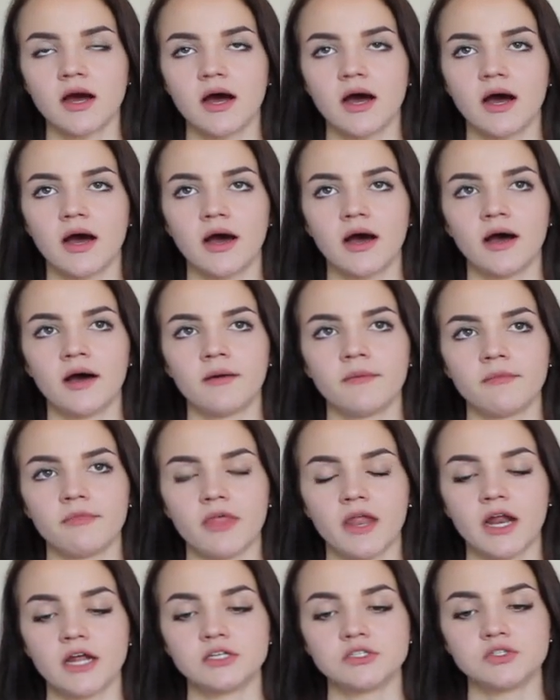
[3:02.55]

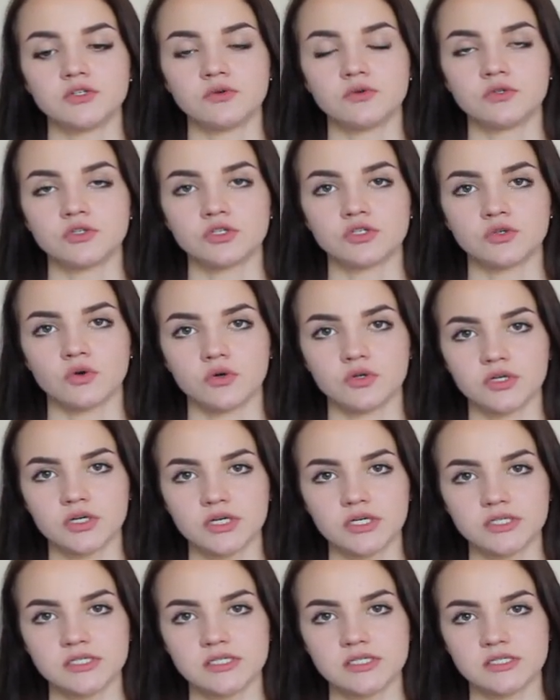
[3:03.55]
then I do
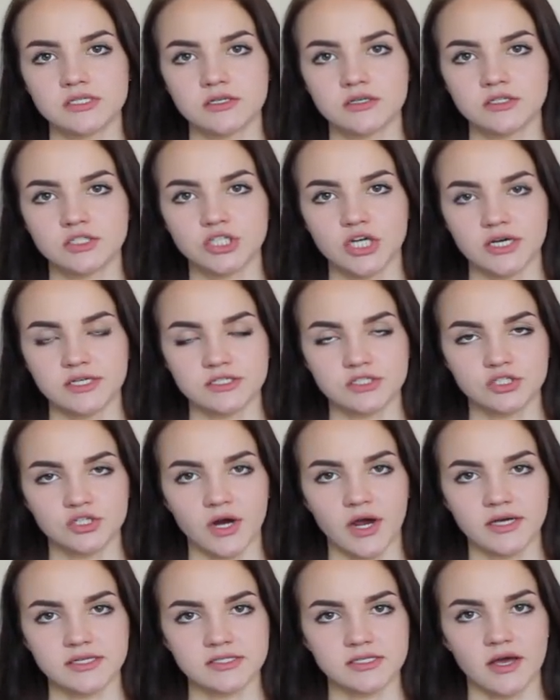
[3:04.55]
shoulders, chest,
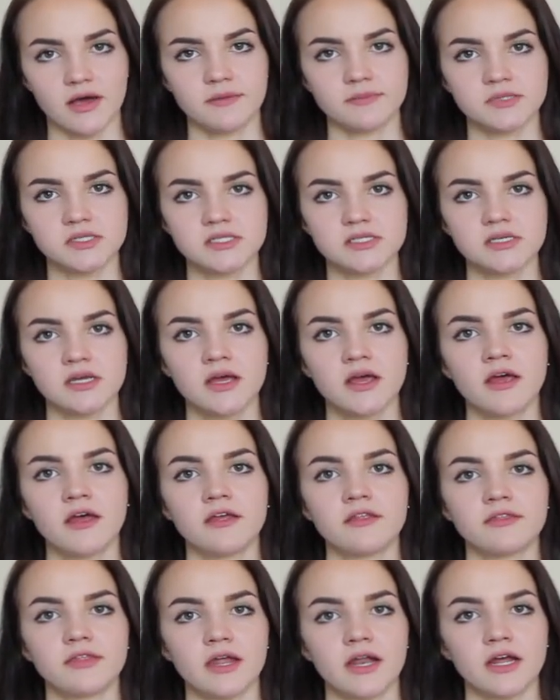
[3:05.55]
triceps,
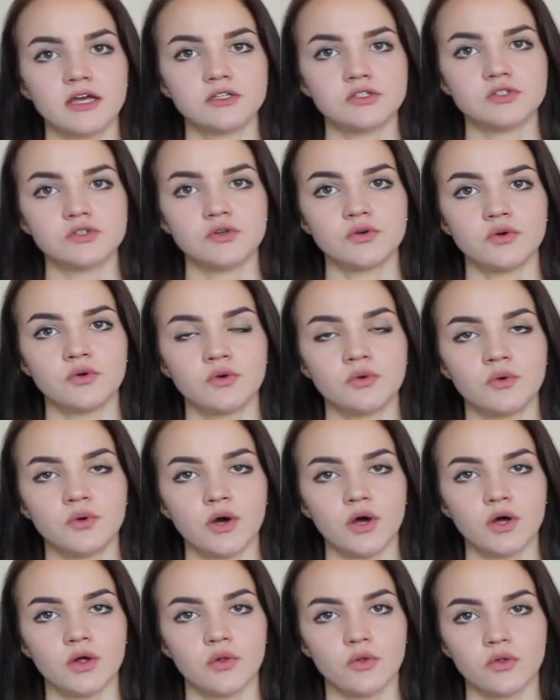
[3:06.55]
then I
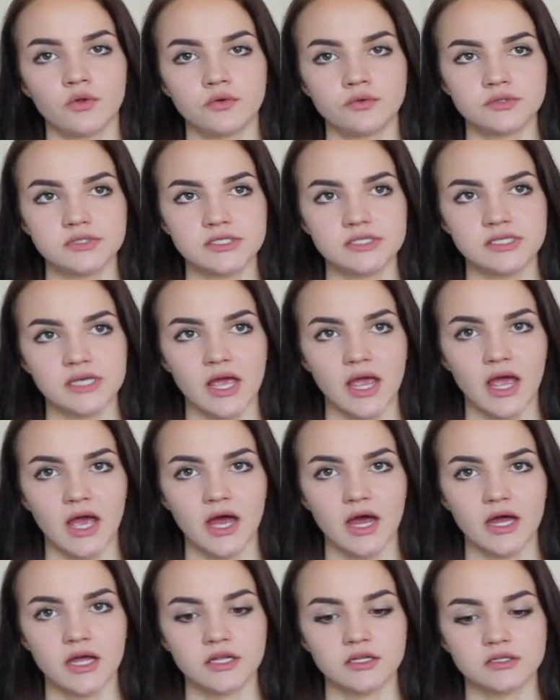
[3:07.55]
do glutes
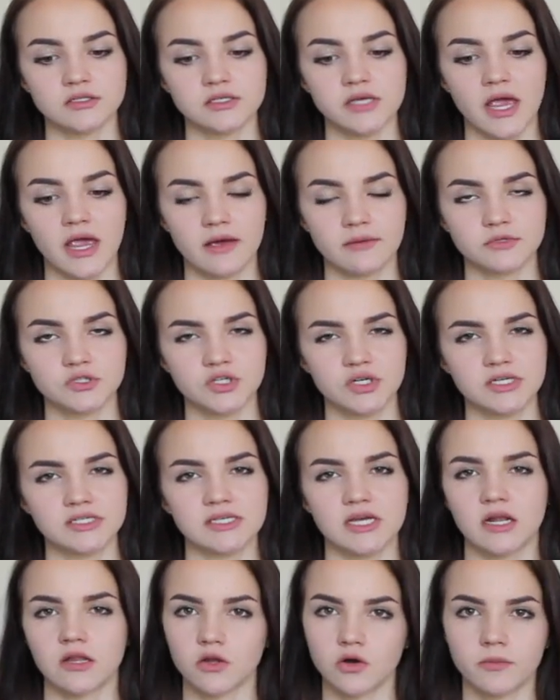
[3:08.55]
and
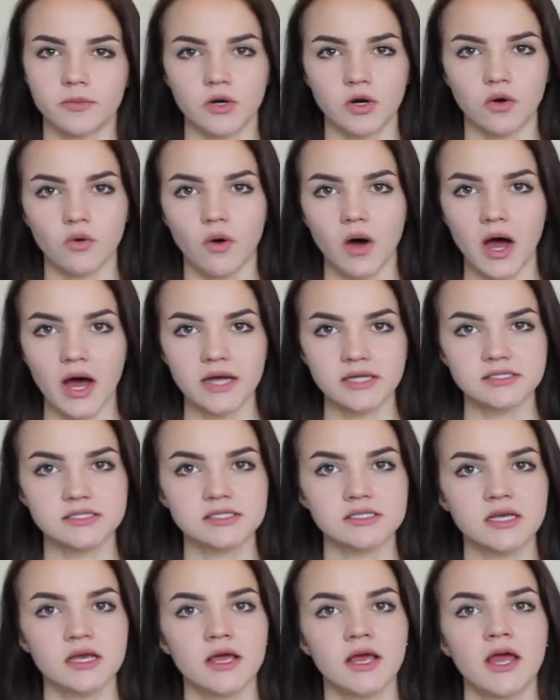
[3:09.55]
hamstrings and a little bit of
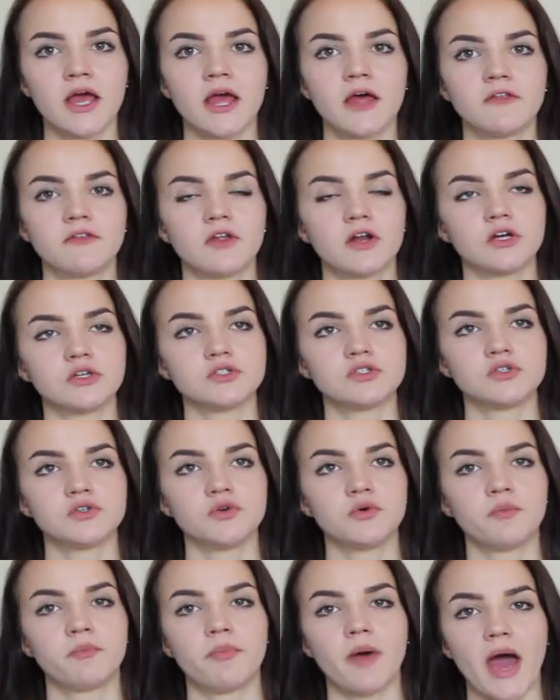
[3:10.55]
quads, and then I'll
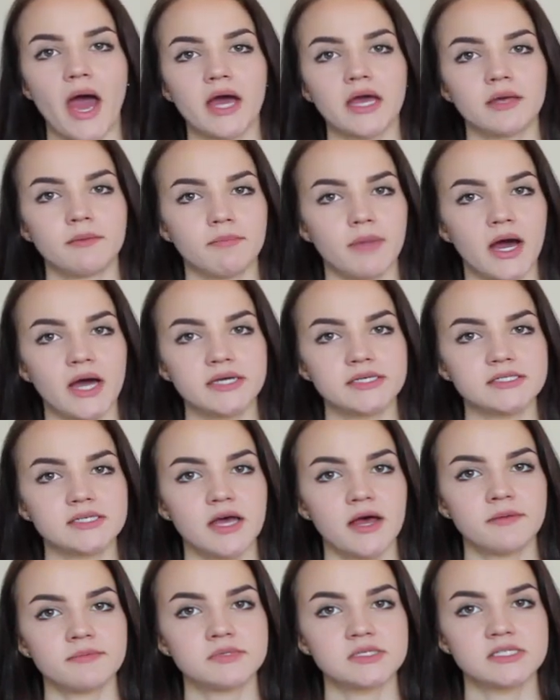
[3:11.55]
do back and
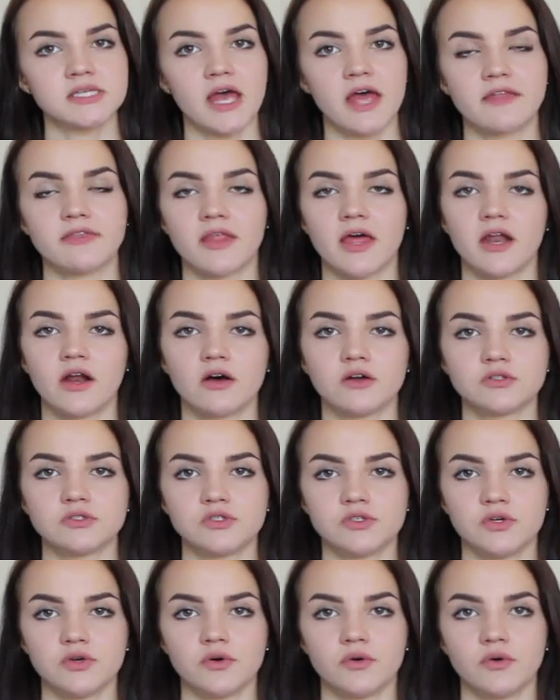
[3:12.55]
biceps, and then I'll
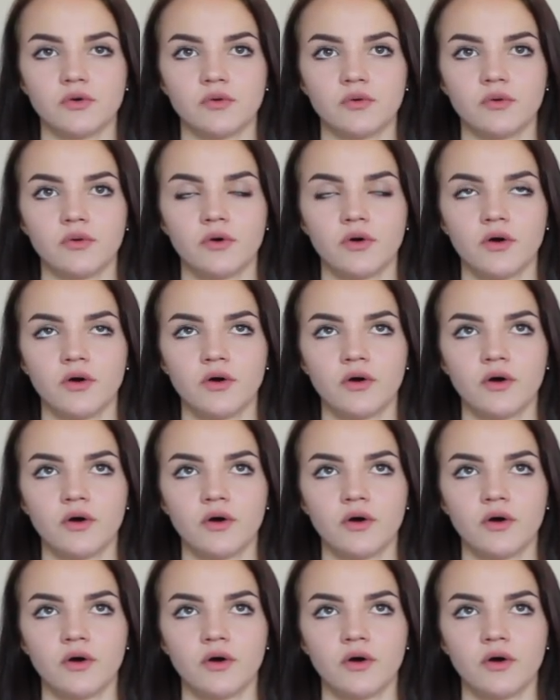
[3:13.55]
do,